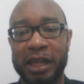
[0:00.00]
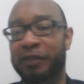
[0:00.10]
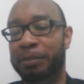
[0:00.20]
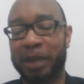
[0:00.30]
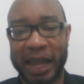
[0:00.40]

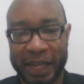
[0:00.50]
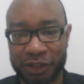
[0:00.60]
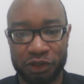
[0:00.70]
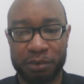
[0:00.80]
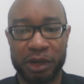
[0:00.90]
even Black
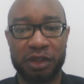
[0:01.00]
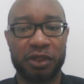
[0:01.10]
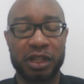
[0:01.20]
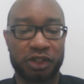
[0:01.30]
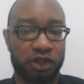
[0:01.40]
History
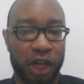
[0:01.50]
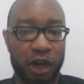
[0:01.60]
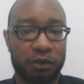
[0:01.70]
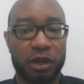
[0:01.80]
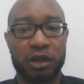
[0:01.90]
Month needs to go.